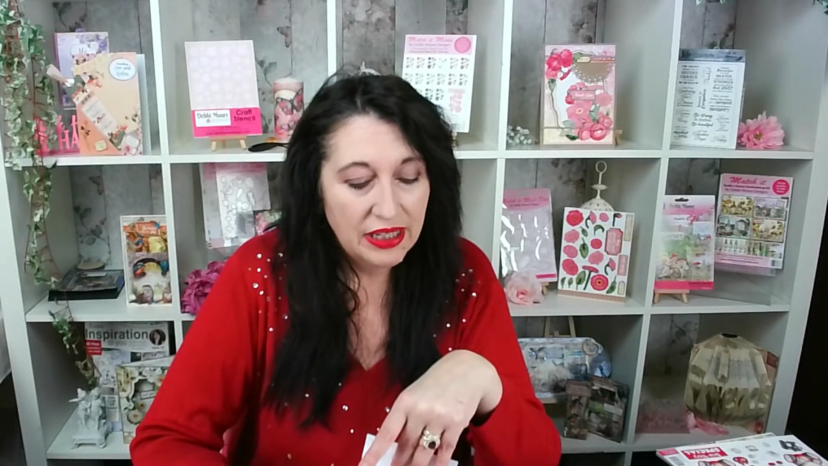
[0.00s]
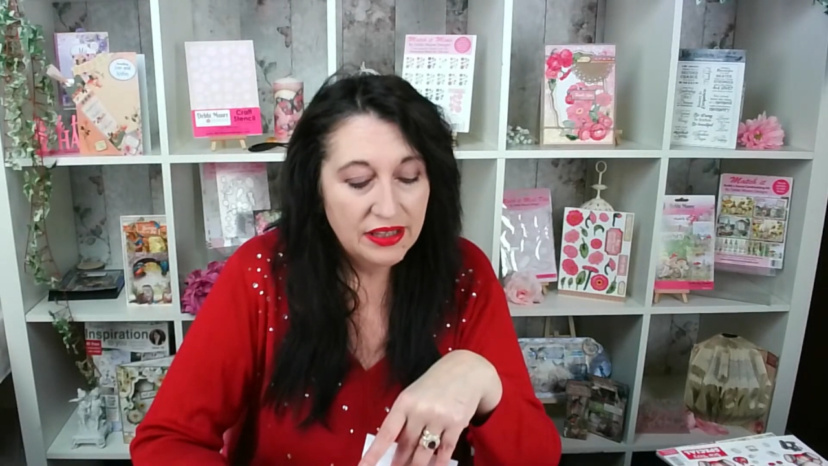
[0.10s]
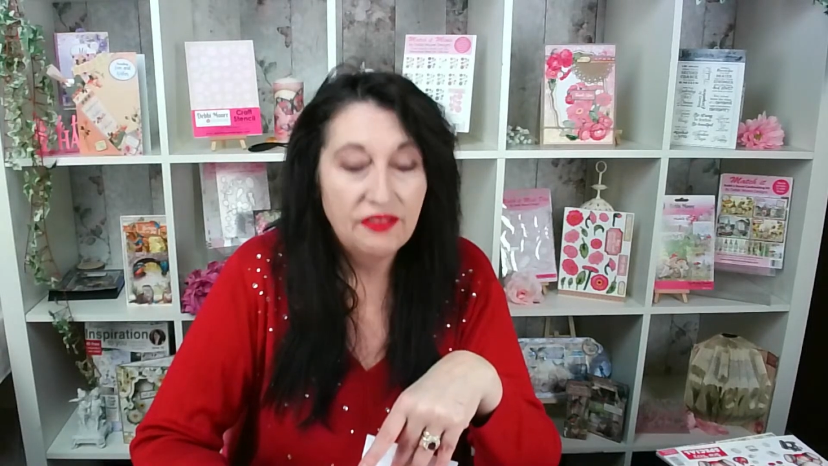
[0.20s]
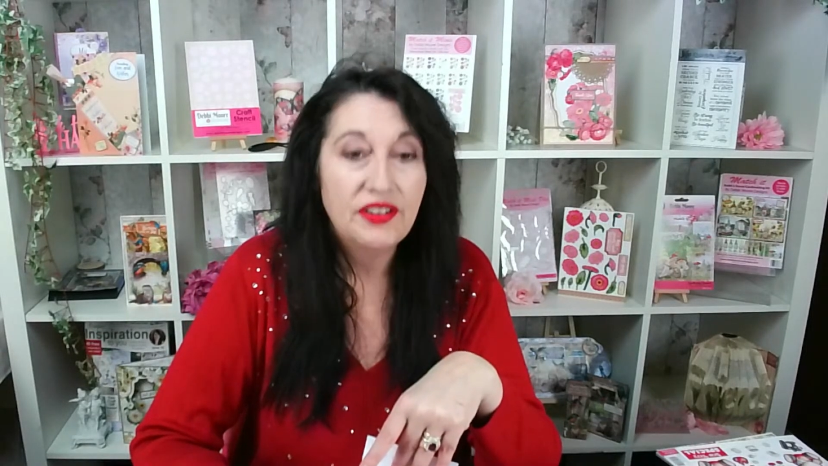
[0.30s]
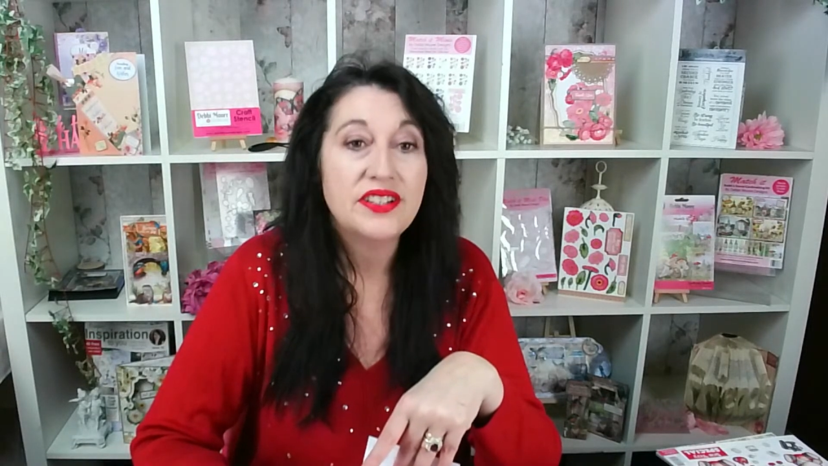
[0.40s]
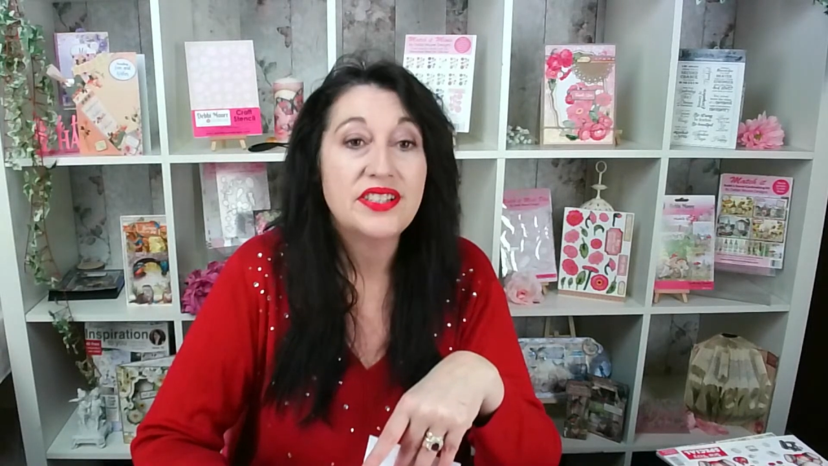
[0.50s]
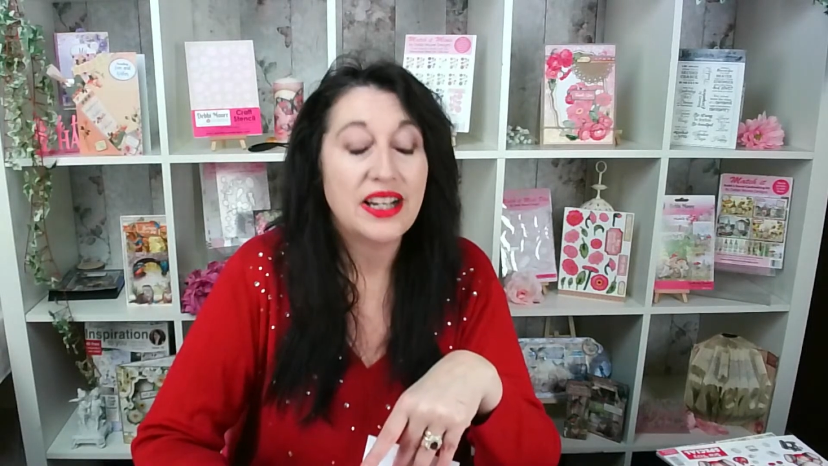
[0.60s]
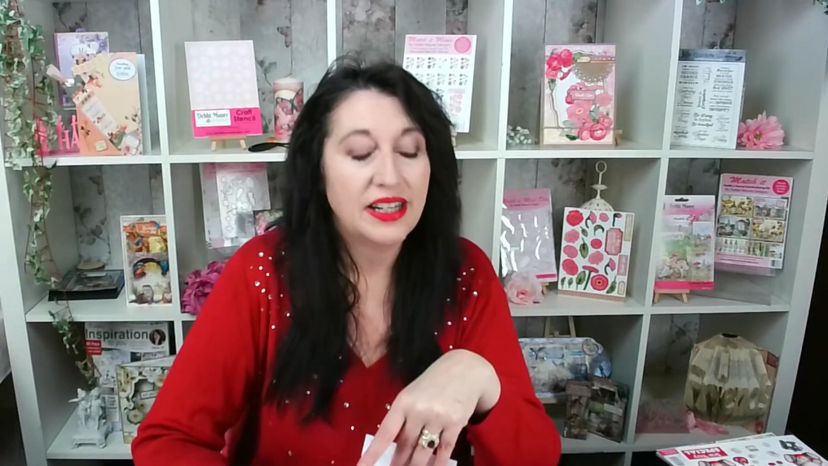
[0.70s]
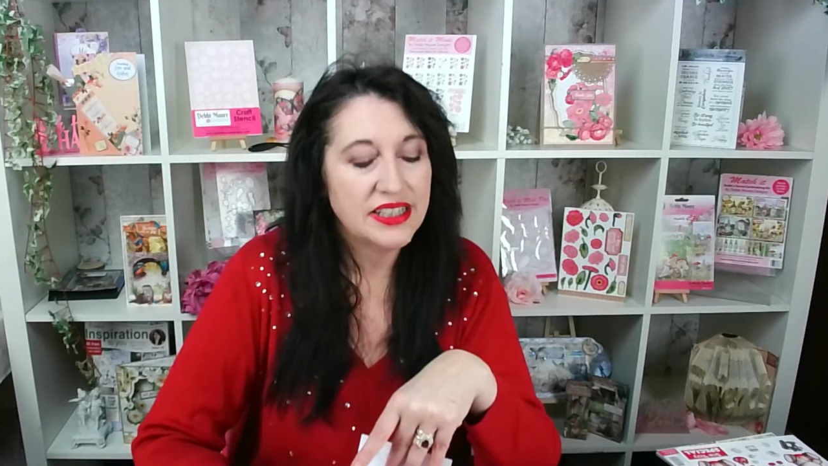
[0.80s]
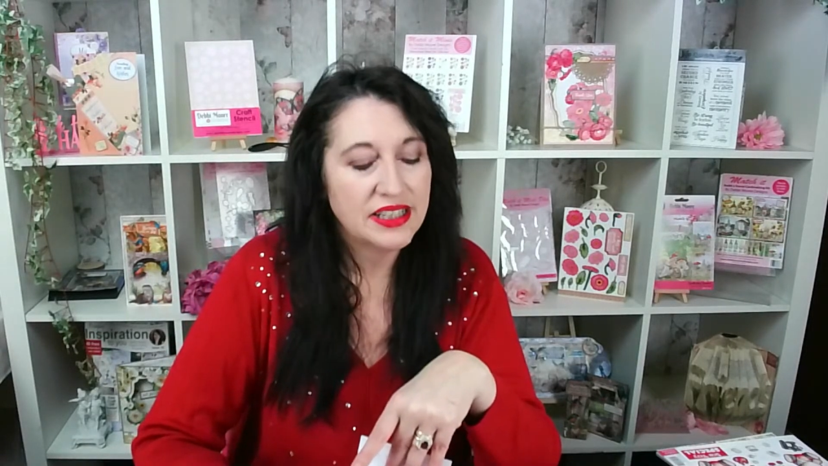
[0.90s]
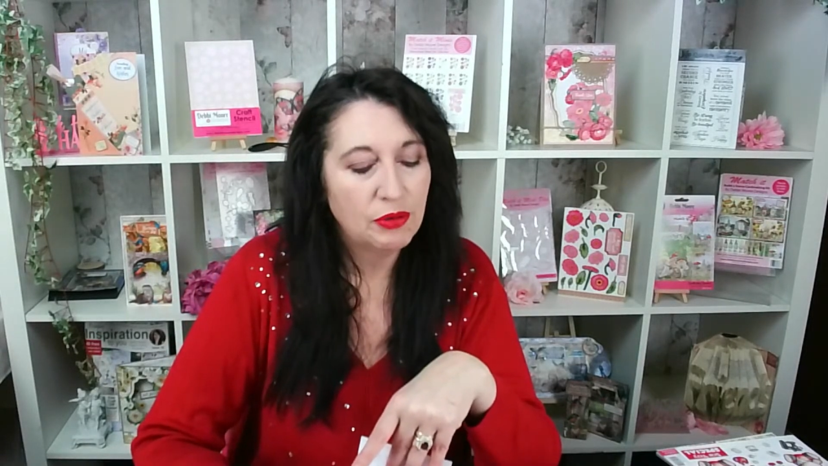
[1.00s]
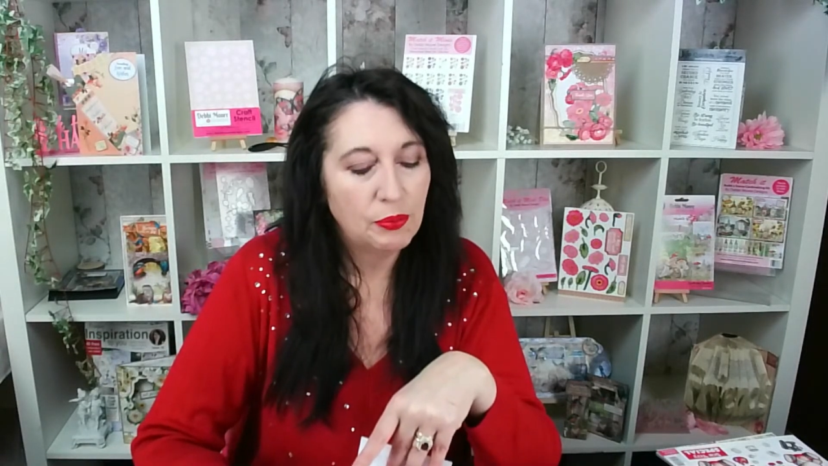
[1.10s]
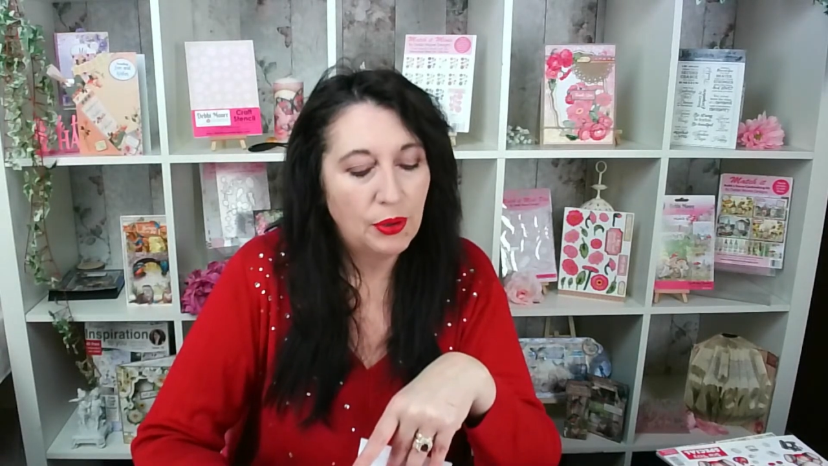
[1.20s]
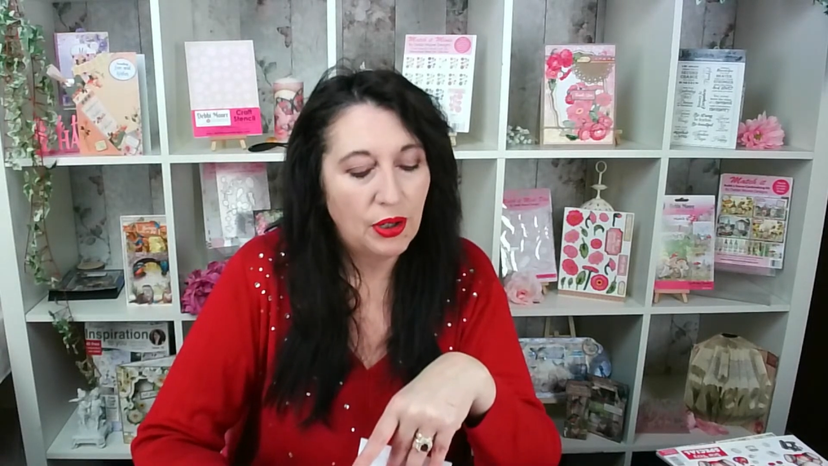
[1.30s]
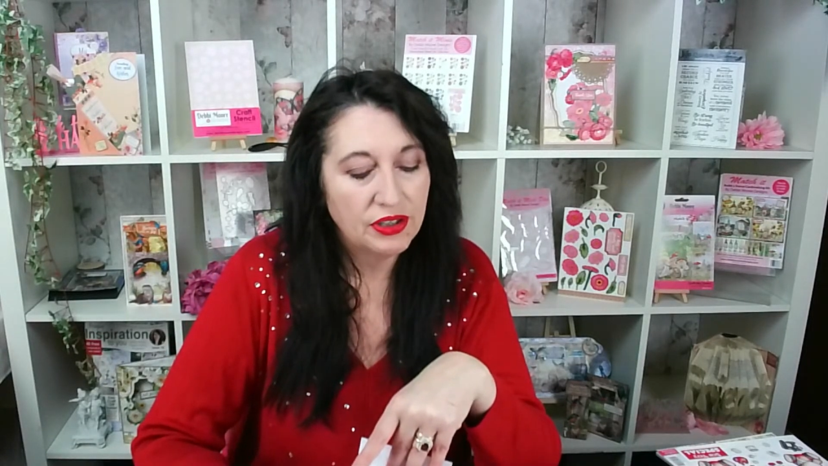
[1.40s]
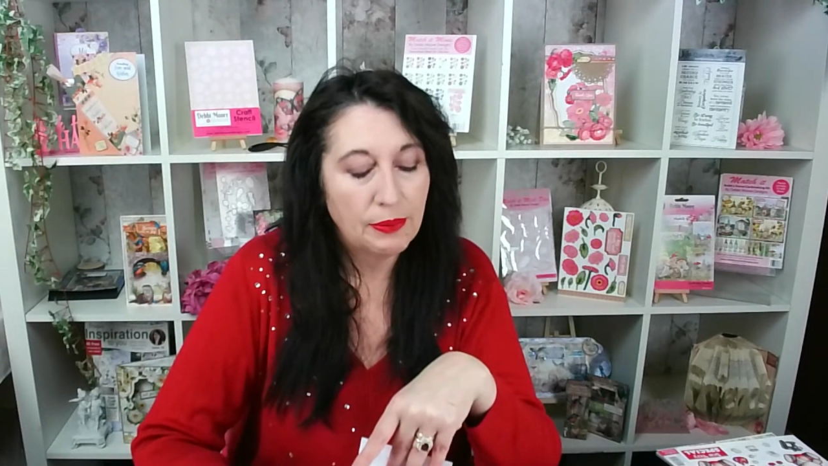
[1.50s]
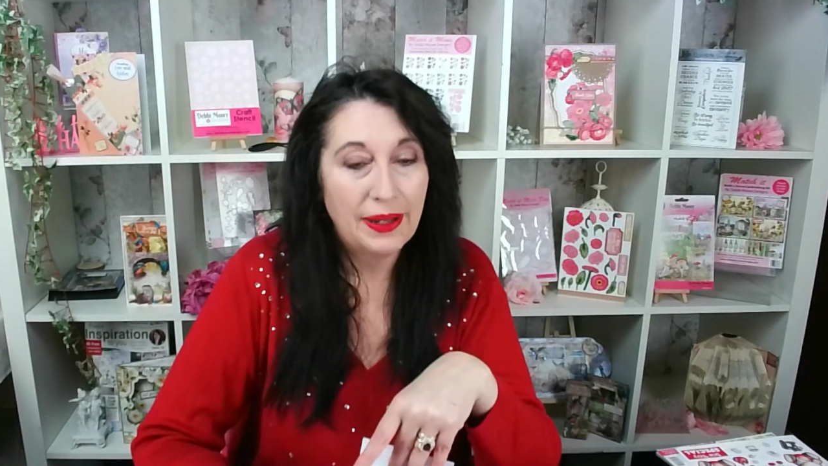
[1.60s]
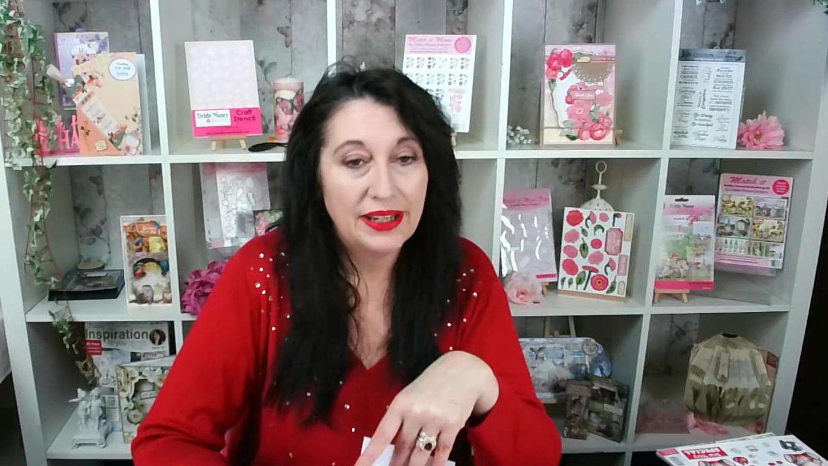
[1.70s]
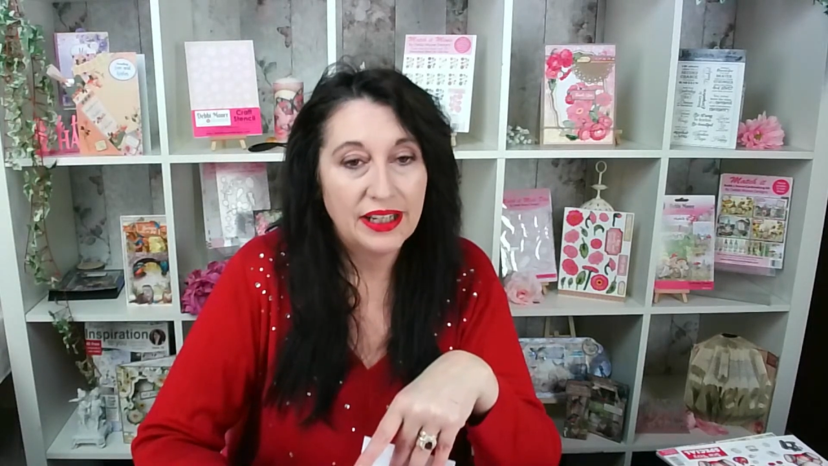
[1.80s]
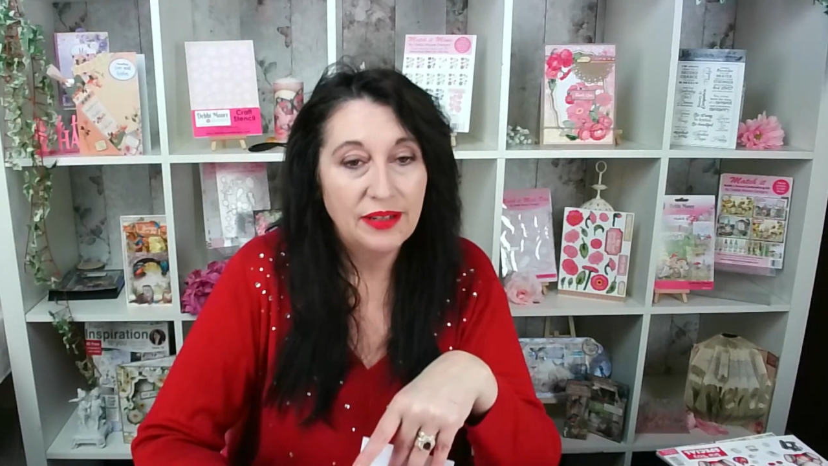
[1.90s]
the first item we'll put on the
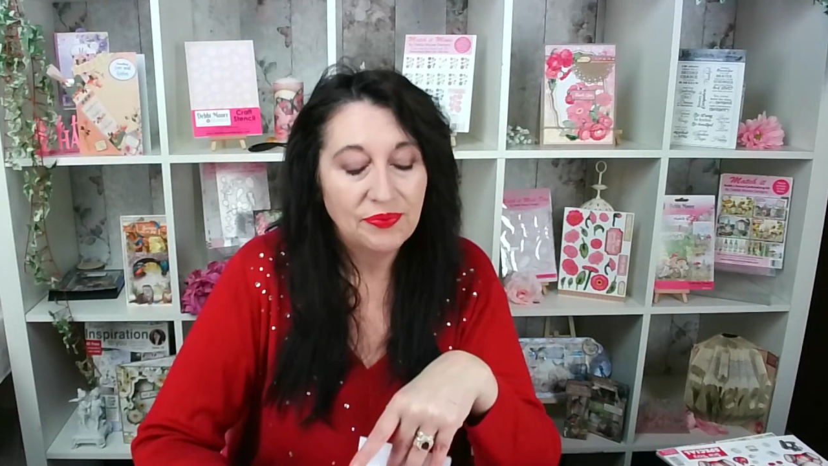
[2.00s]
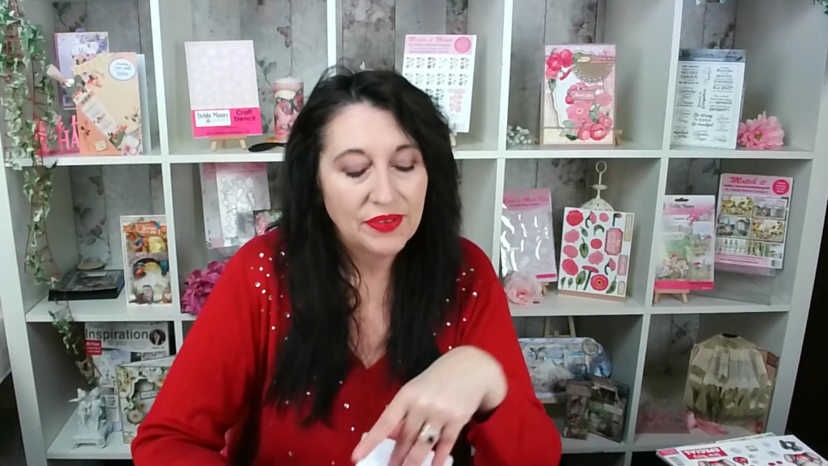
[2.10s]
banner.